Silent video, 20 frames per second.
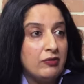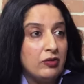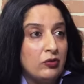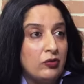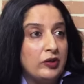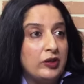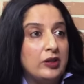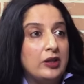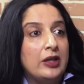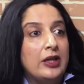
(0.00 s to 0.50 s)
for
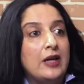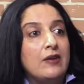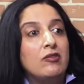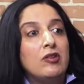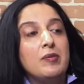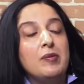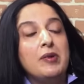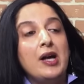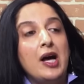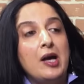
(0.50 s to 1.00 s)
Twitter, they gave
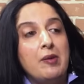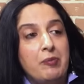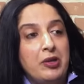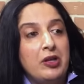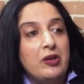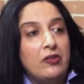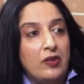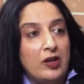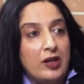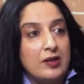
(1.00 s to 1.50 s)
them the IP
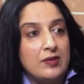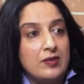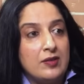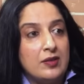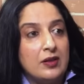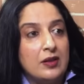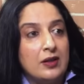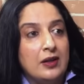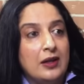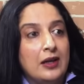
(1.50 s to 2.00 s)

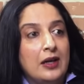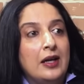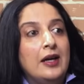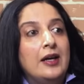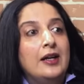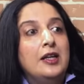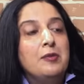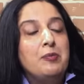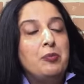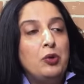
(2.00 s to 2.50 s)
address.
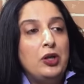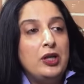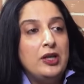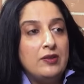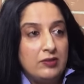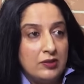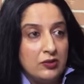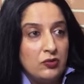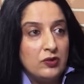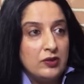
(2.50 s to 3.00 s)
The
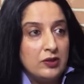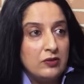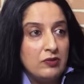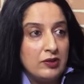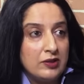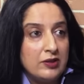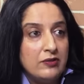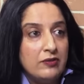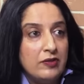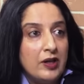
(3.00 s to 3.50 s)
police, this was in
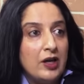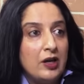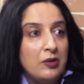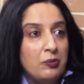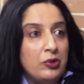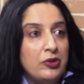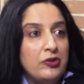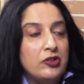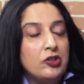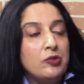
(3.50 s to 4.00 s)
Vasant Vihar
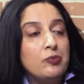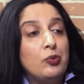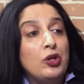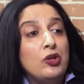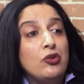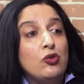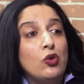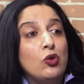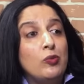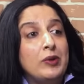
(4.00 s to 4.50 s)
Police
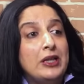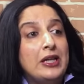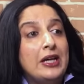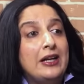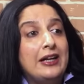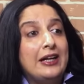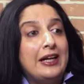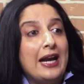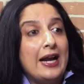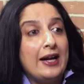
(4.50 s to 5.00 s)
police told me they
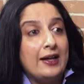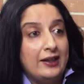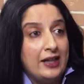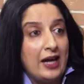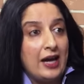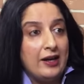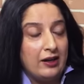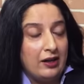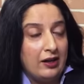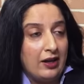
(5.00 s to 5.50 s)
had tracked the
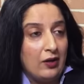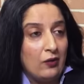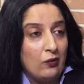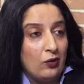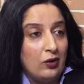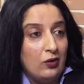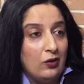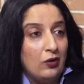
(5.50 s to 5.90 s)
handle down.